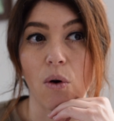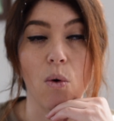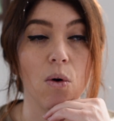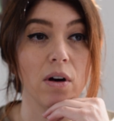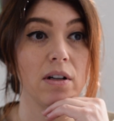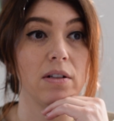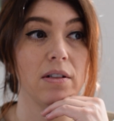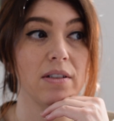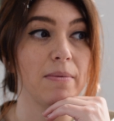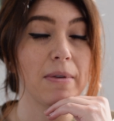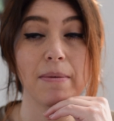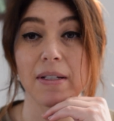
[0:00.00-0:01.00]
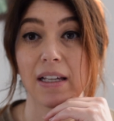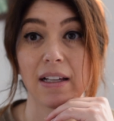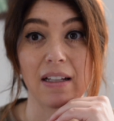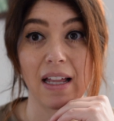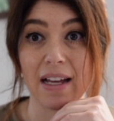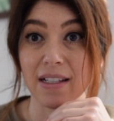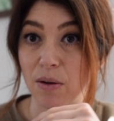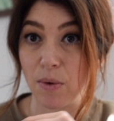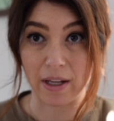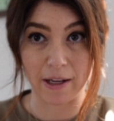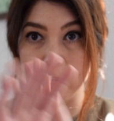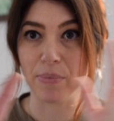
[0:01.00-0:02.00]
Or sometimes I get clients that want
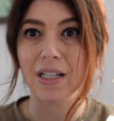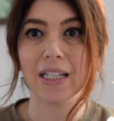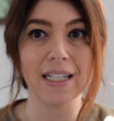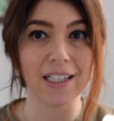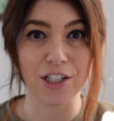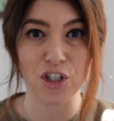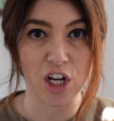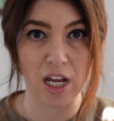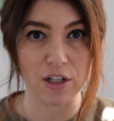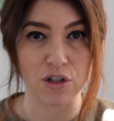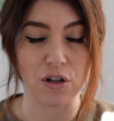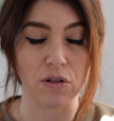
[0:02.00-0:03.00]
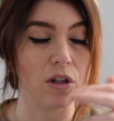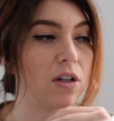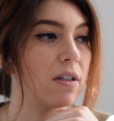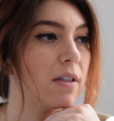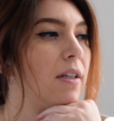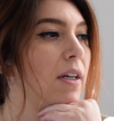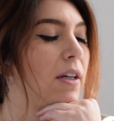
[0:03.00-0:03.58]
to completely change their look.